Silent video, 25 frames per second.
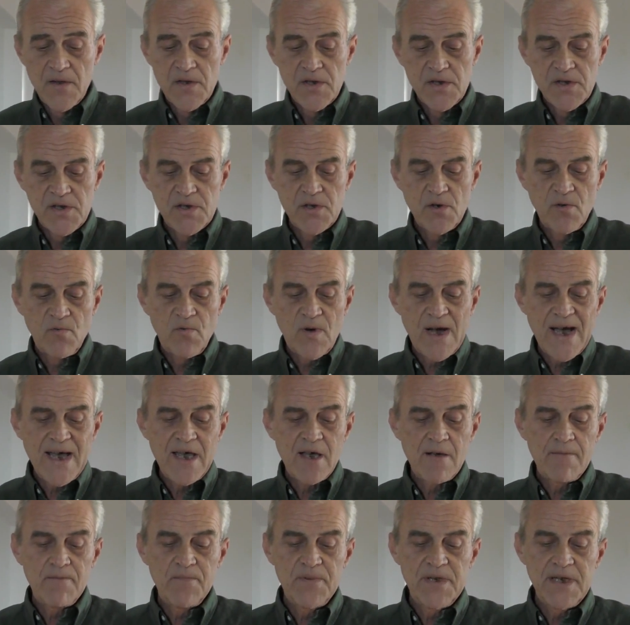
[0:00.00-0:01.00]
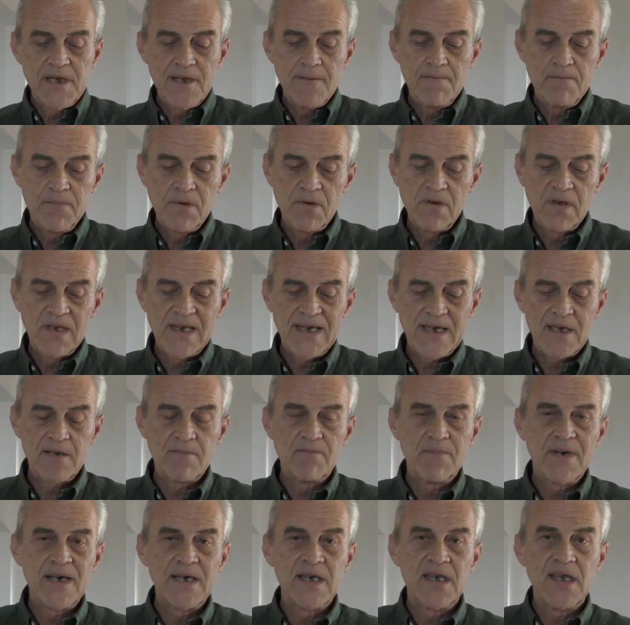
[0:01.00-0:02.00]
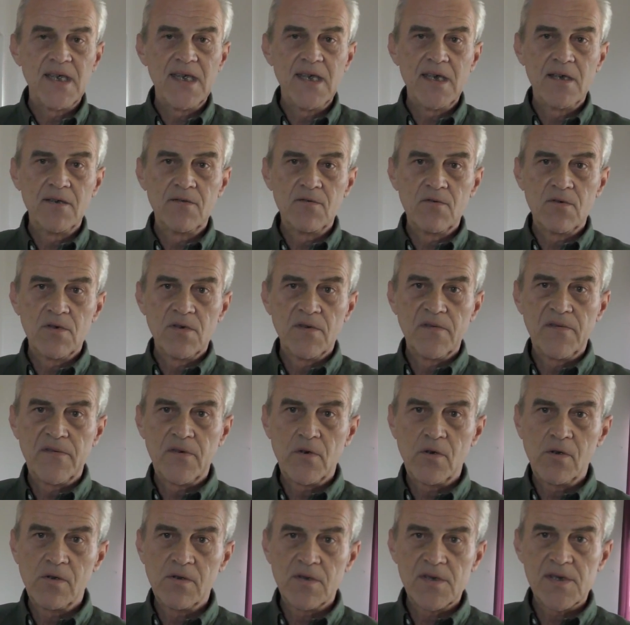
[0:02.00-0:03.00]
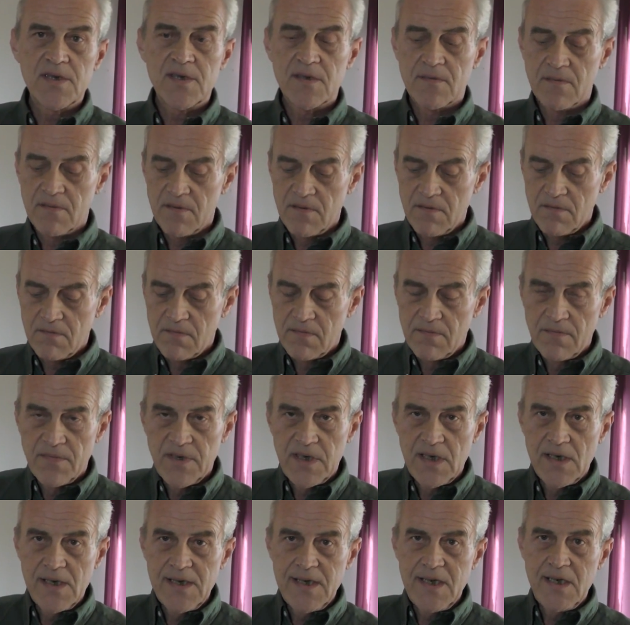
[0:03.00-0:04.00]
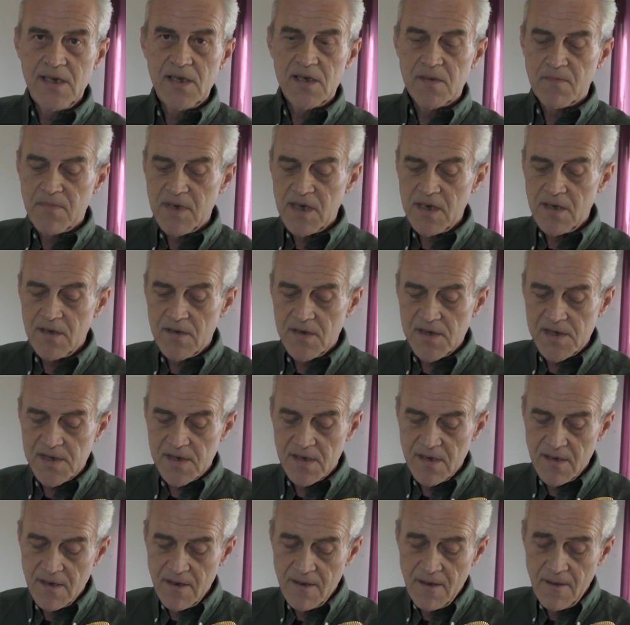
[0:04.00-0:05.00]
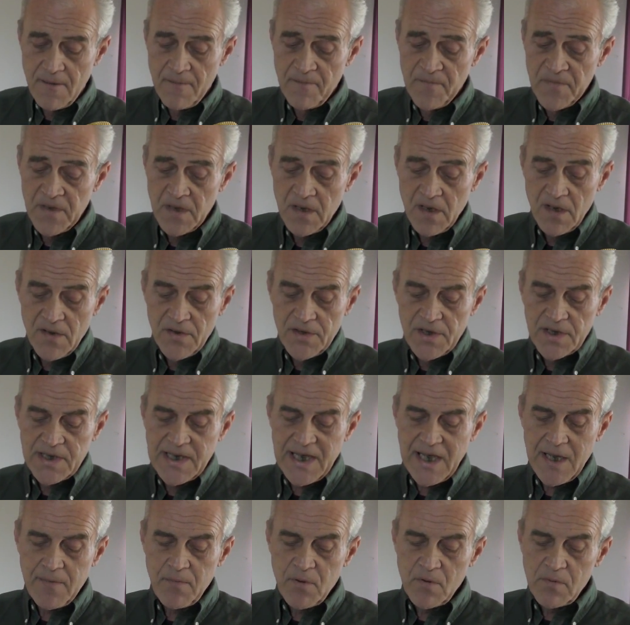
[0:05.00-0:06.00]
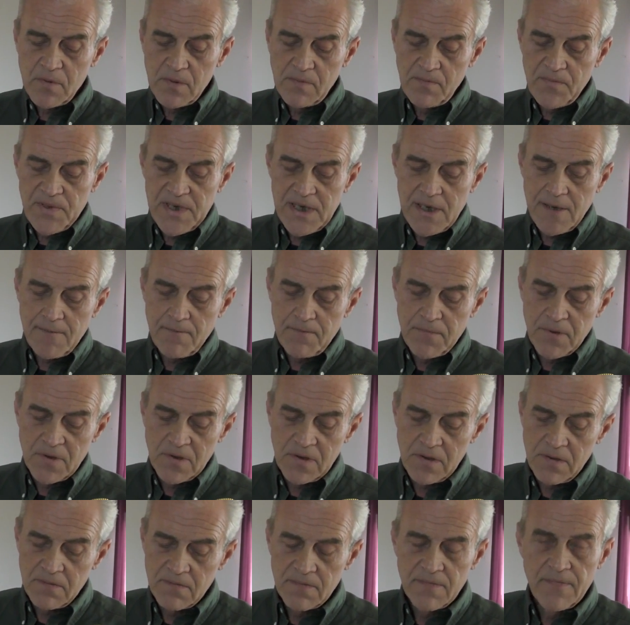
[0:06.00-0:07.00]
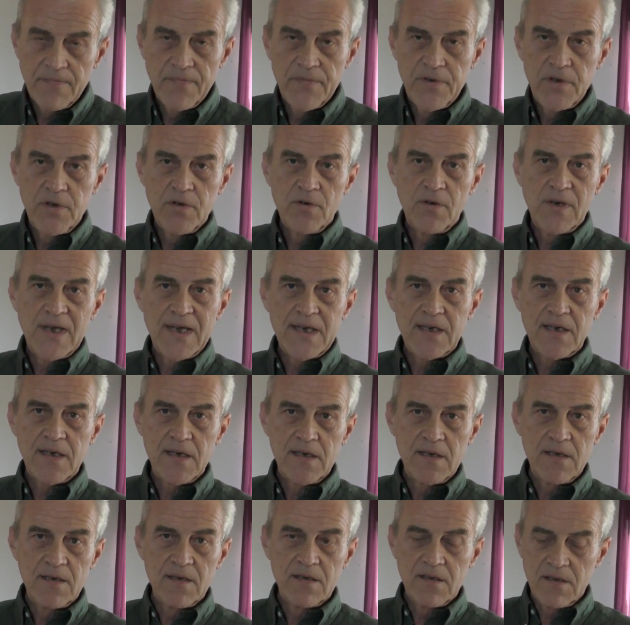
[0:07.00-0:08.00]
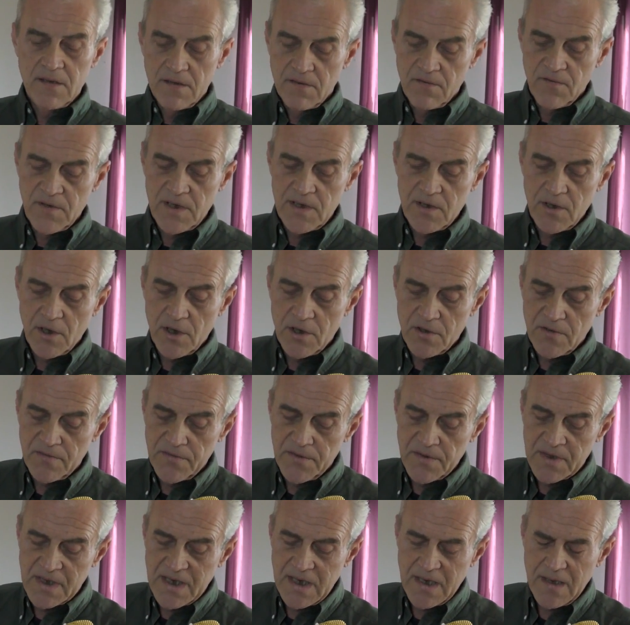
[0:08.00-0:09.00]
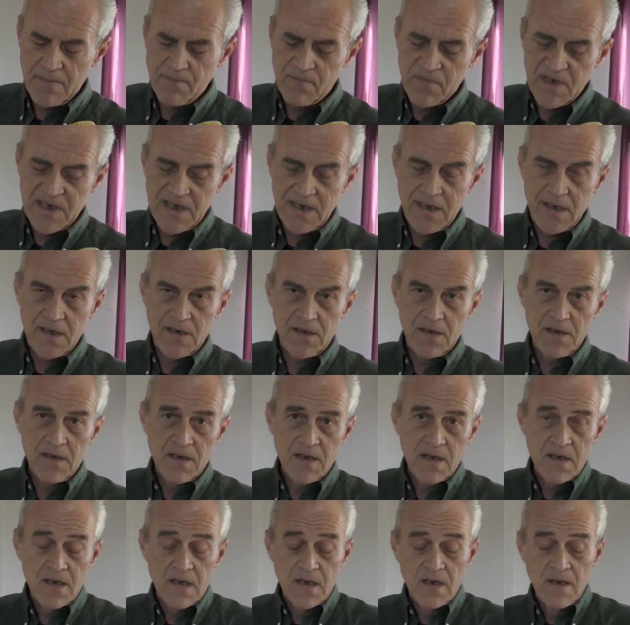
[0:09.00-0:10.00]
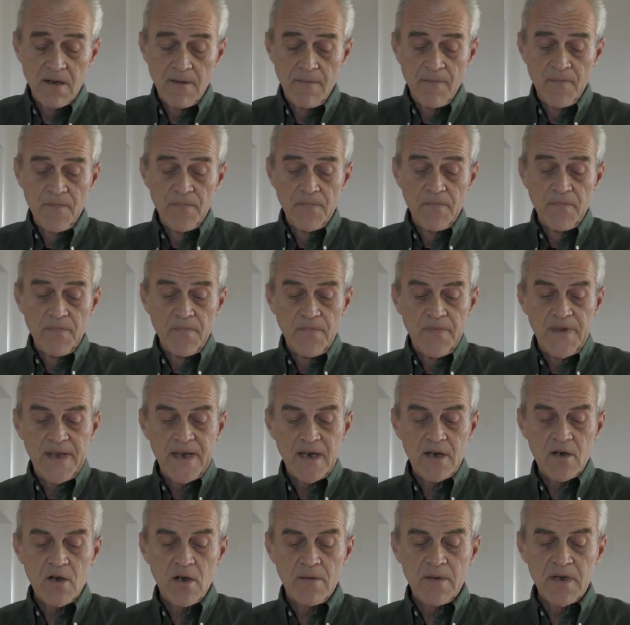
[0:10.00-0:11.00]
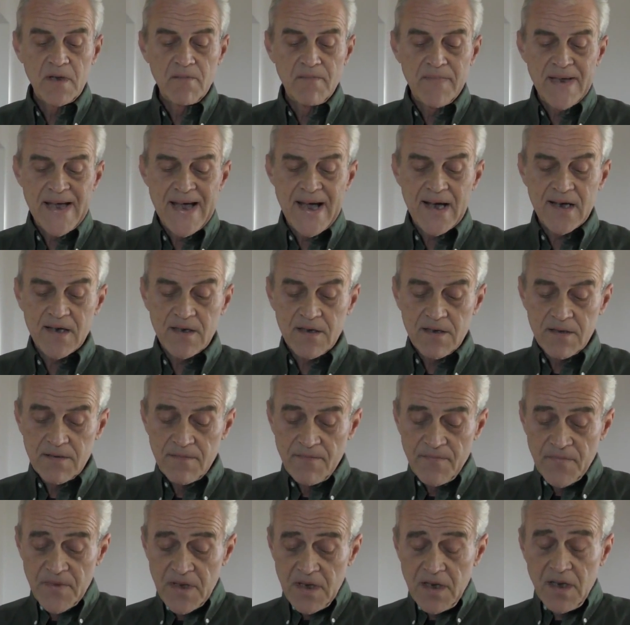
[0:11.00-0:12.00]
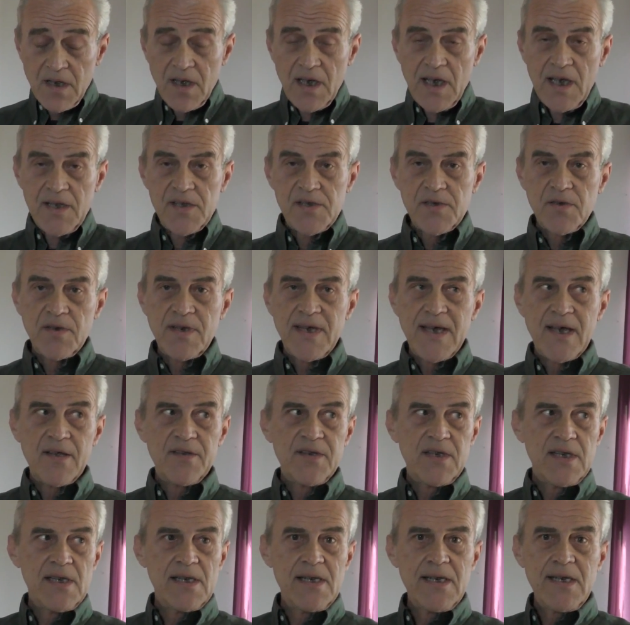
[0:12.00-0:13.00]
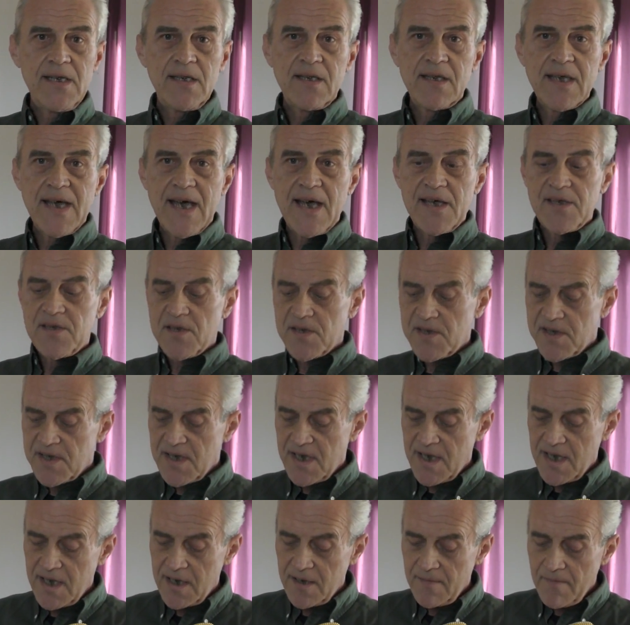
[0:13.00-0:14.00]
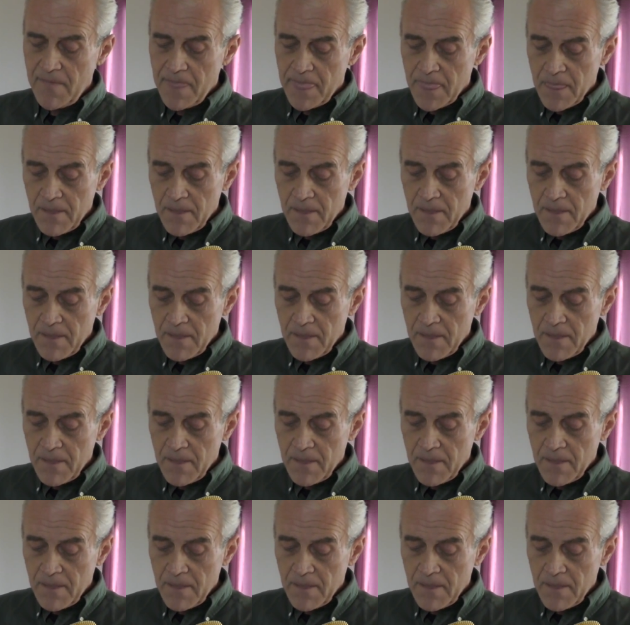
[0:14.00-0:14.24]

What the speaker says: So why are people led by ignorant folks, elites, minions? The capable people, you know, like in Return of the King, they're coming back. And so now the elite guys are saying,